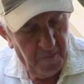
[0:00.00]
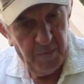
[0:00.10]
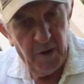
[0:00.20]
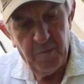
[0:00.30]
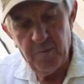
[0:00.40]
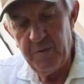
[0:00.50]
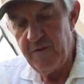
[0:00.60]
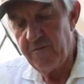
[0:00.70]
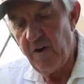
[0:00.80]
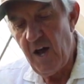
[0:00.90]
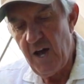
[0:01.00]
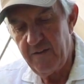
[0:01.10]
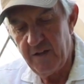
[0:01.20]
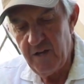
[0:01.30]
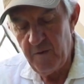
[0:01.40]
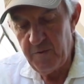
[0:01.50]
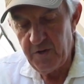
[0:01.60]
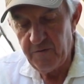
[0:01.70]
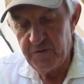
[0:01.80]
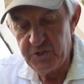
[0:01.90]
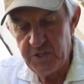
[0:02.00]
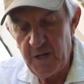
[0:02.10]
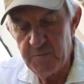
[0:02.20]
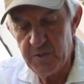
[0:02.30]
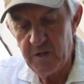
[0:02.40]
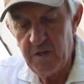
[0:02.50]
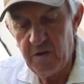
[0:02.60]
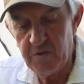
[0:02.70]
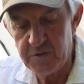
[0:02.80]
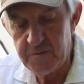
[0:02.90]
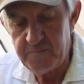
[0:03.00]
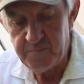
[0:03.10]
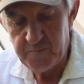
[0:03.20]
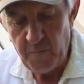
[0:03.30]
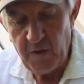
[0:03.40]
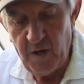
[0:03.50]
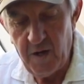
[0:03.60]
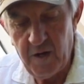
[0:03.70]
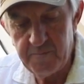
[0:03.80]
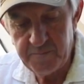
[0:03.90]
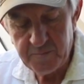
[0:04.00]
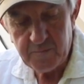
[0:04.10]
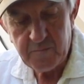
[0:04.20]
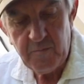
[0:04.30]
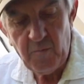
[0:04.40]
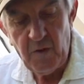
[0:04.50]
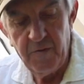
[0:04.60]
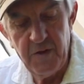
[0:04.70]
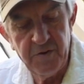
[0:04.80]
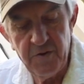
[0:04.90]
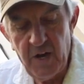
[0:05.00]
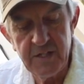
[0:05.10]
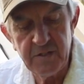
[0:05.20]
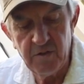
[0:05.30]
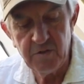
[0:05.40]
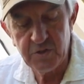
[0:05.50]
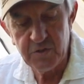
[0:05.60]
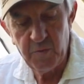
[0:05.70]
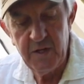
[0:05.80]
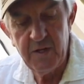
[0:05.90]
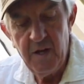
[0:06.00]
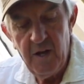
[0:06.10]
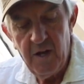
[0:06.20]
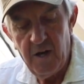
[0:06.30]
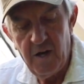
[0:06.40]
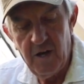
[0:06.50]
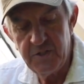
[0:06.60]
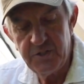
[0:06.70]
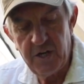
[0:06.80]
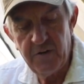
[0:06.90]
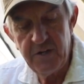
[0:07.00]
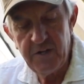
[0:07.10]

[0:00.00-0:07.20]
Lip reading: bumblebee variety. They come in different shapes and colors. These are nice little sweet cherry